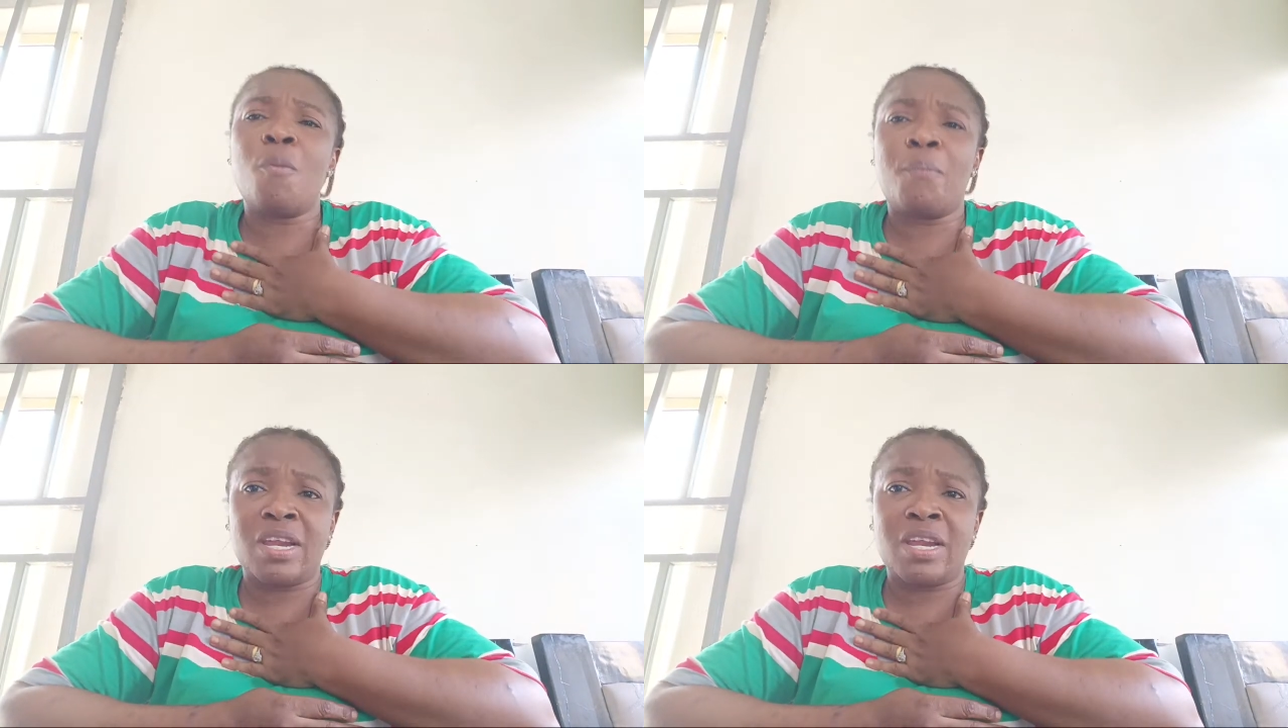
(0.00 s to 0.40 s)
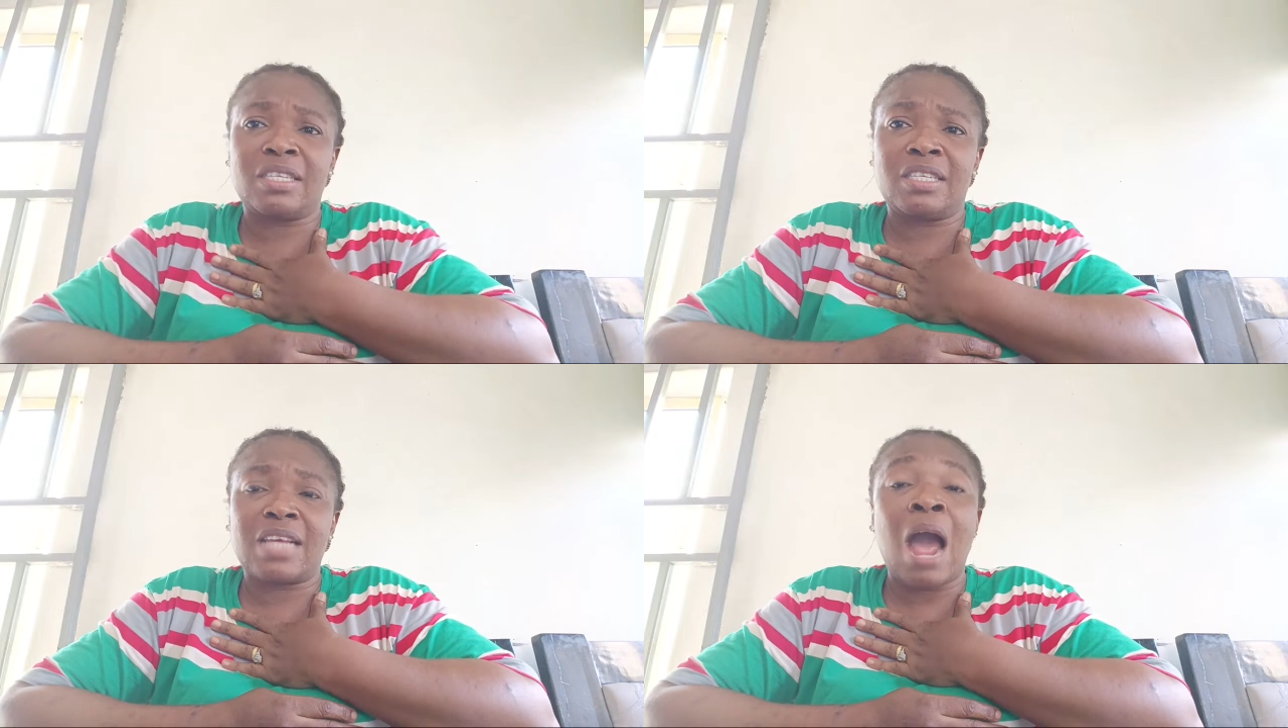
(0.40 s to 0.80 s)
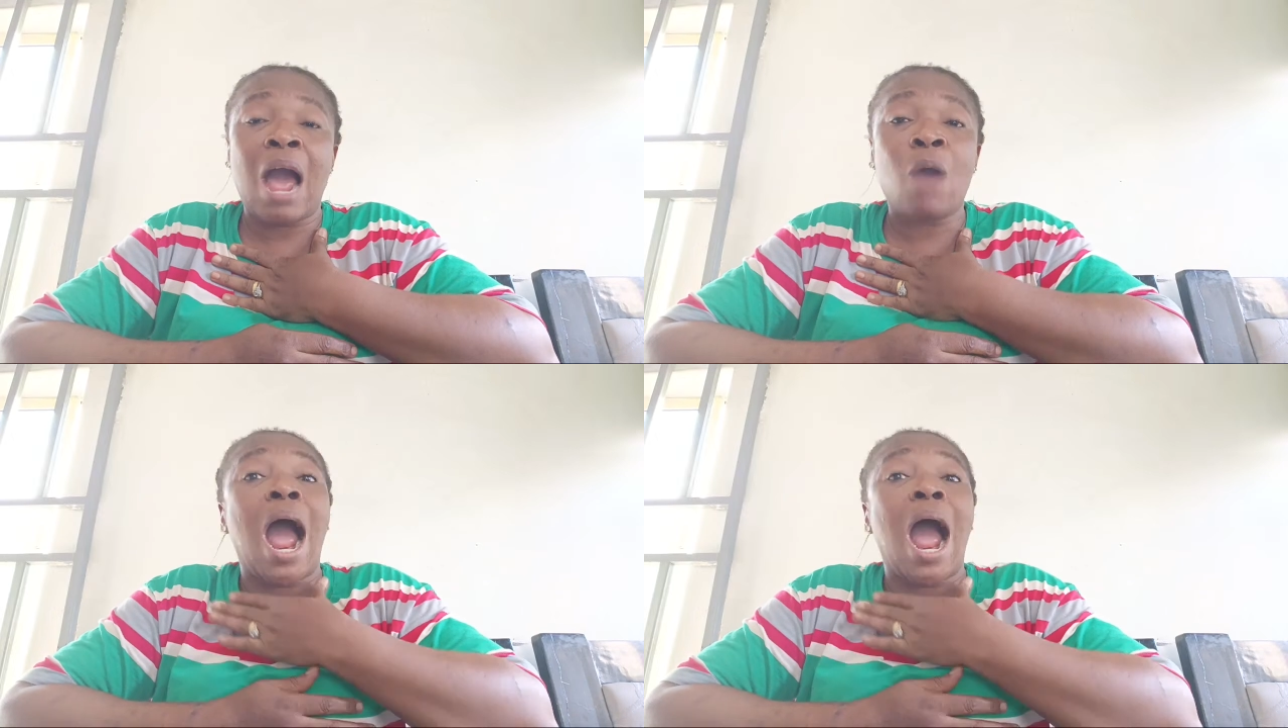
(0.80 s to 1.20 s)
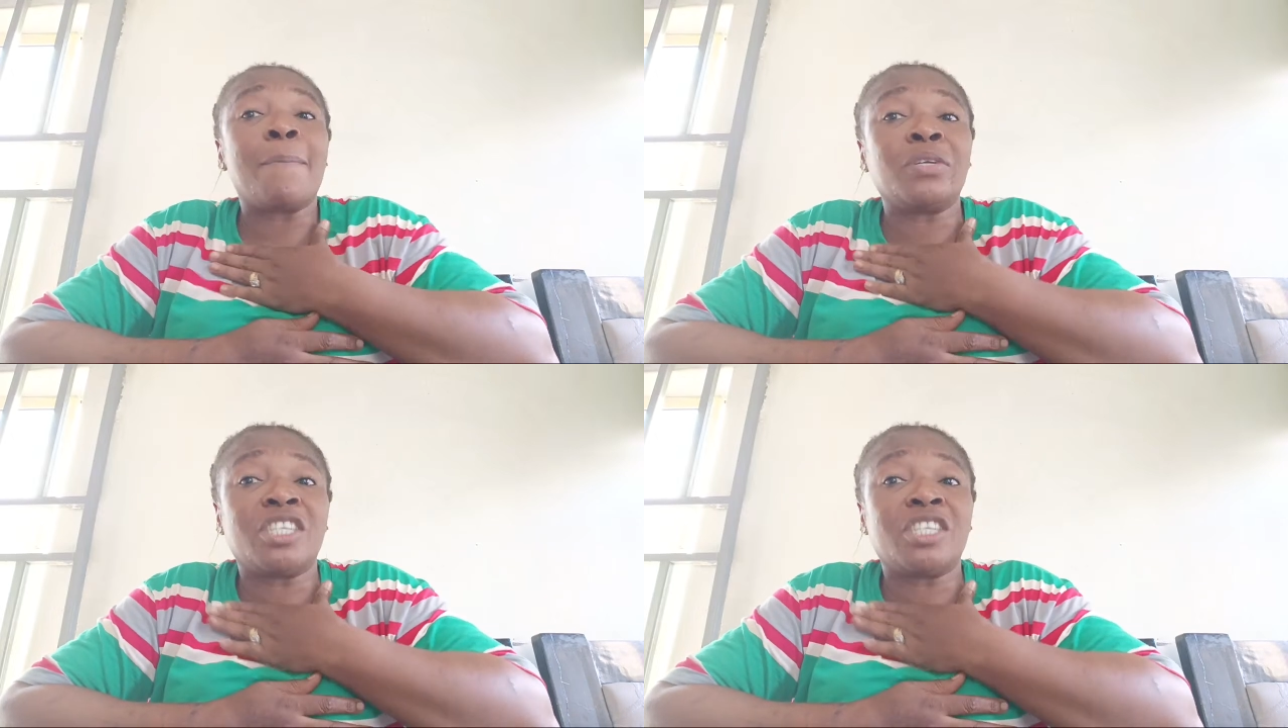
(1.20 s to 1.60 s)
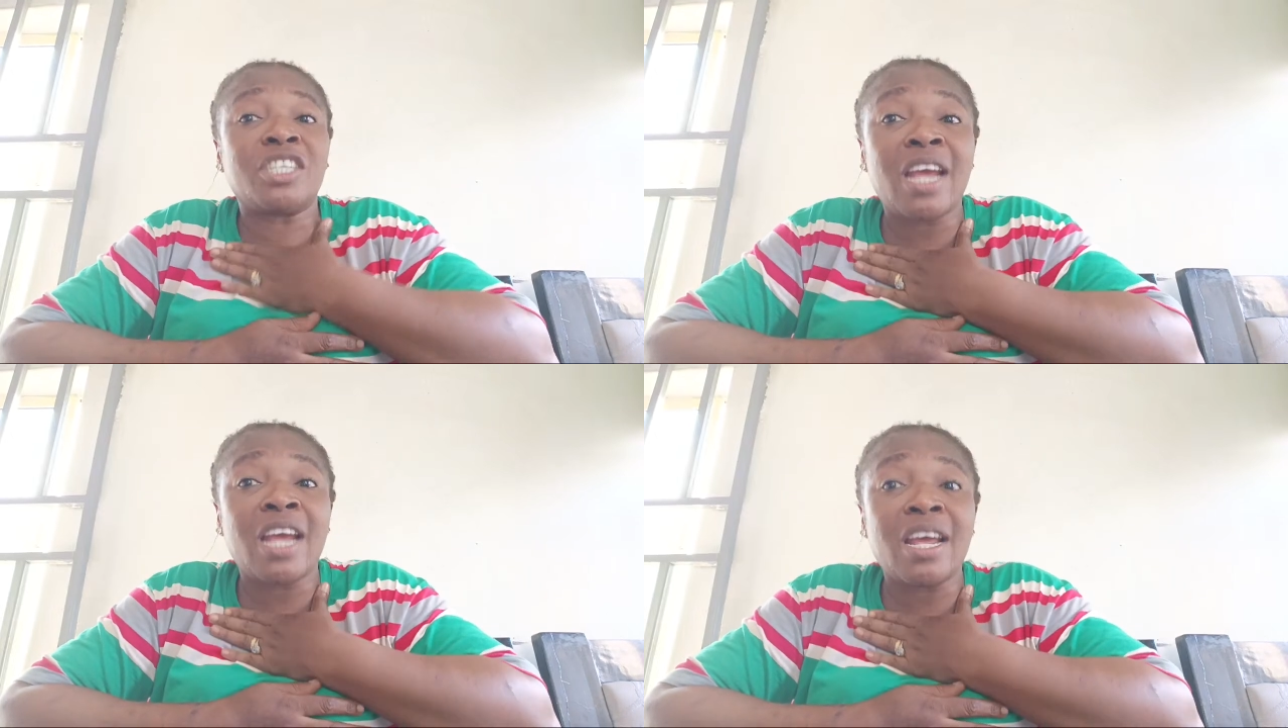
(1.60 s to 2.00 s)
it, I will
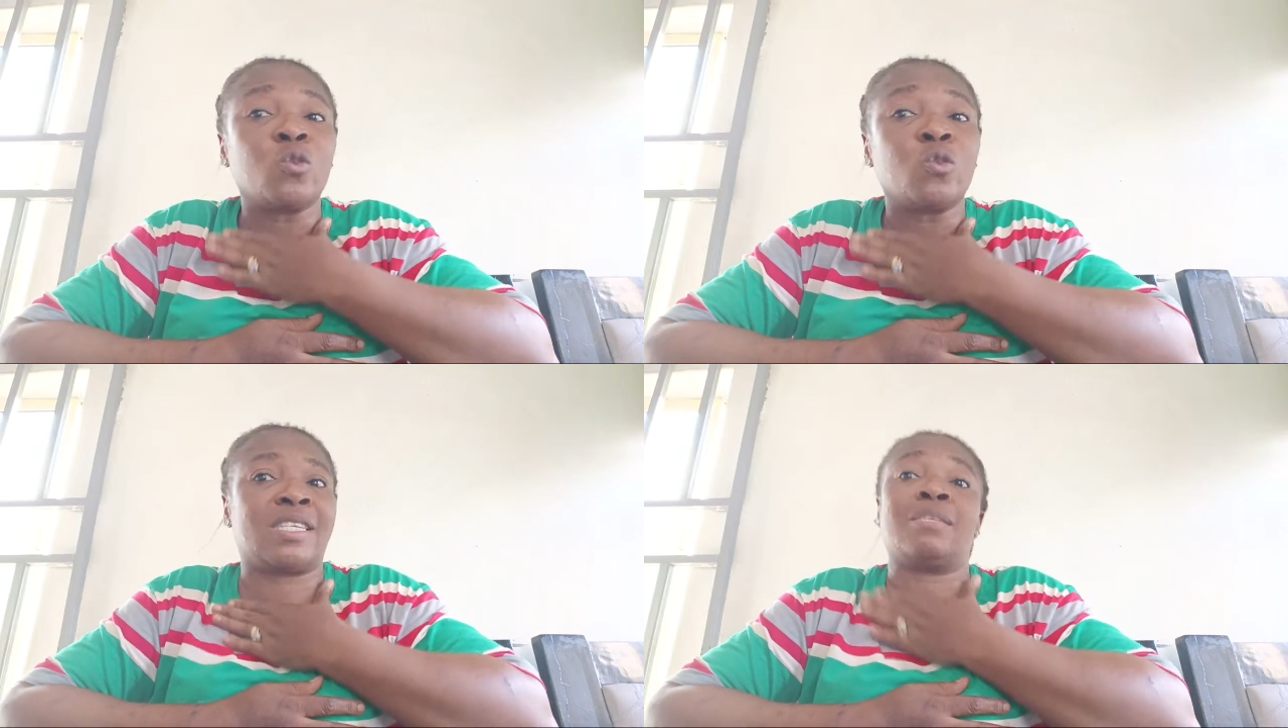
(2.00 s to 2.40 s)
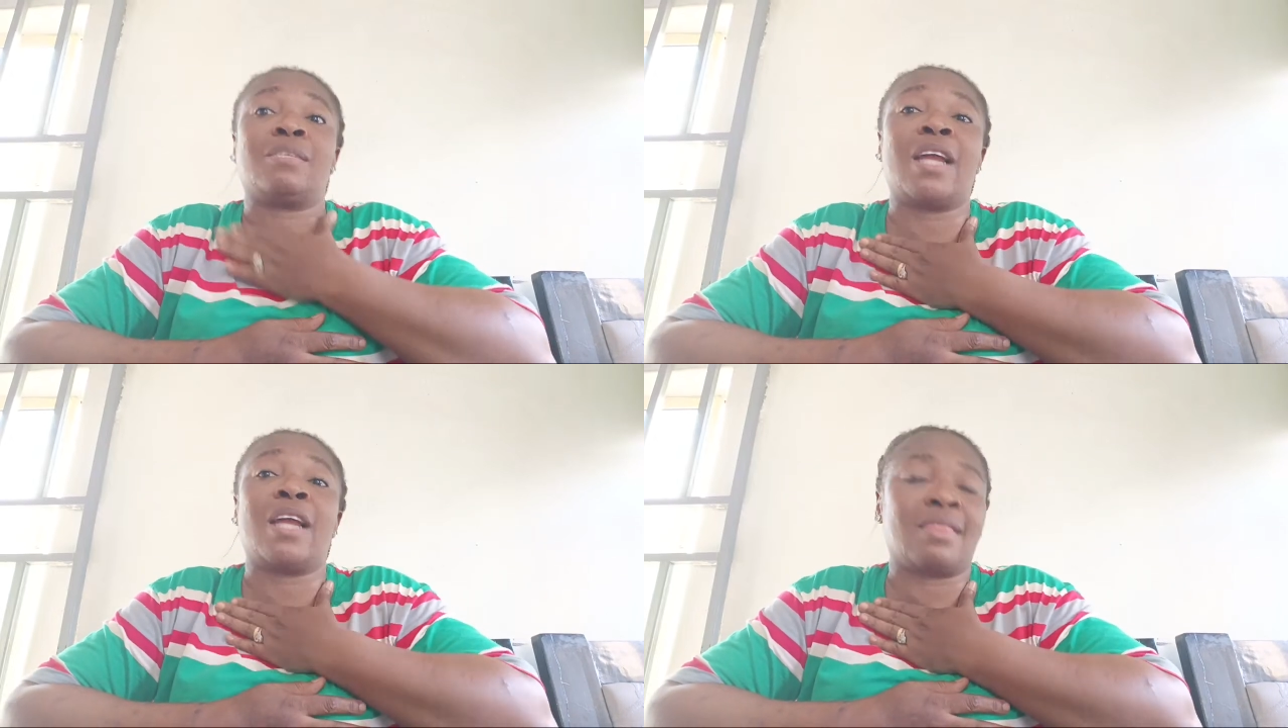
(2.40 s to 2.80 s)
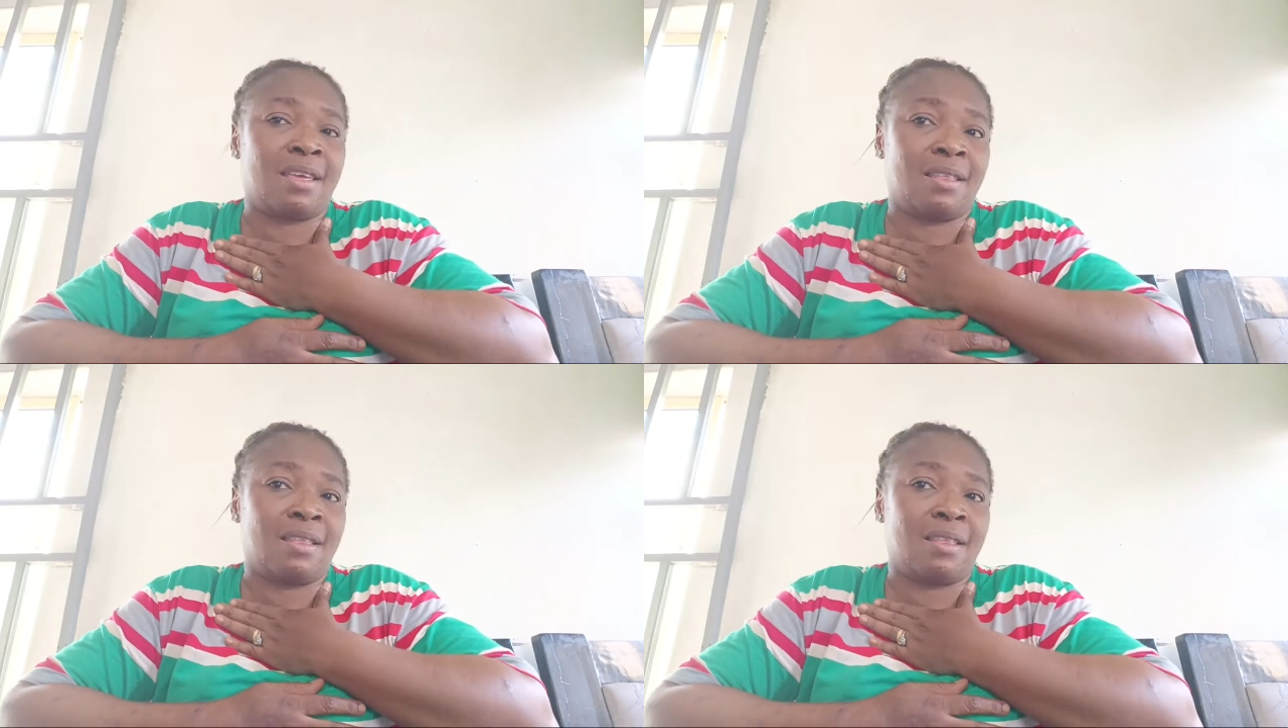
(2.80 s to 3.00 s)
appreciate who sent me that thing.